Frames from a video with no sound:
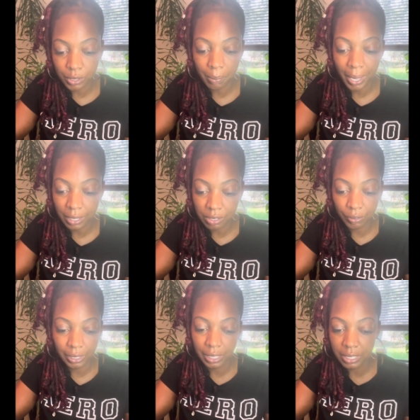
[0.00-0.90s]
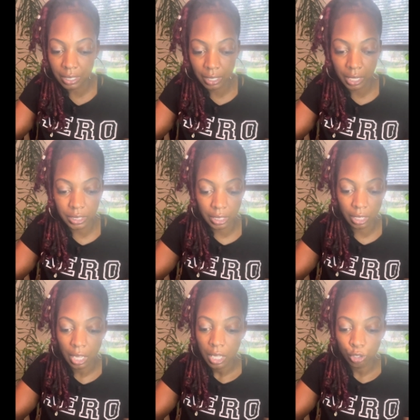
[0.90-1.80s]
somebody's releasing that
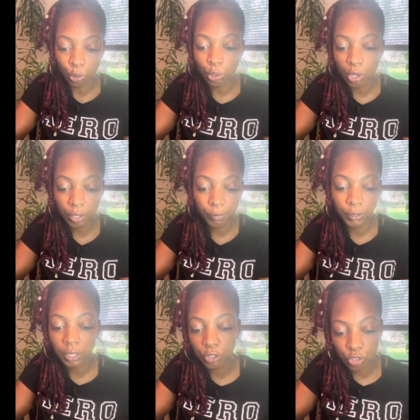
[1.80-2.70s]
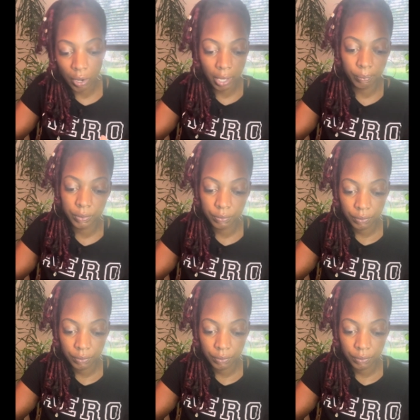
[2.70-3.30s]
shit. No longer feeling trapped.